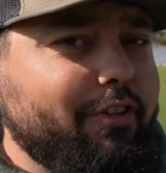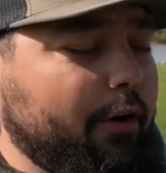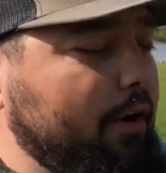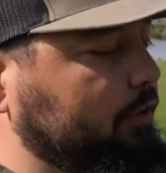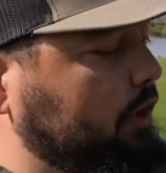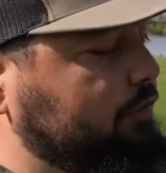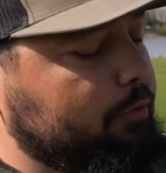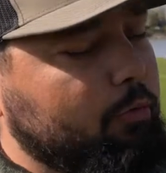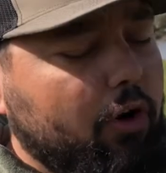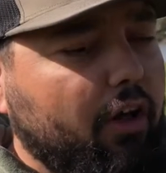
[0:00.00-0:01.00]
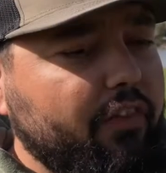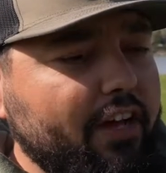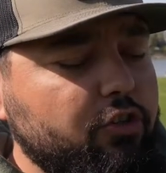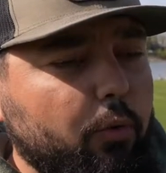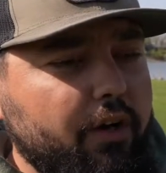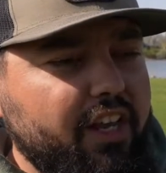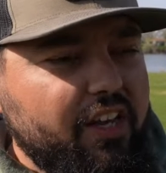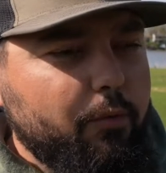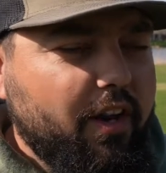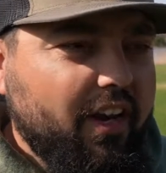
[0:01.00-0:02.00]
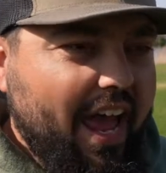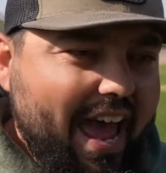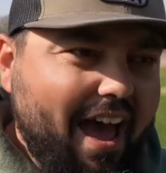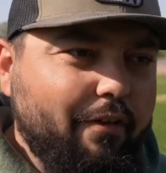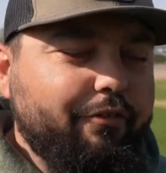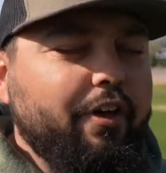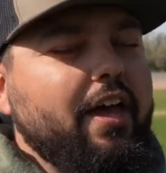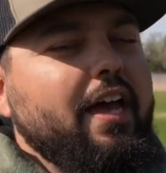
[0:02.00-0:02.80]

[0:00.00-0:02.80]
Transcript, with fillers: However, if you're more on that 21 and a half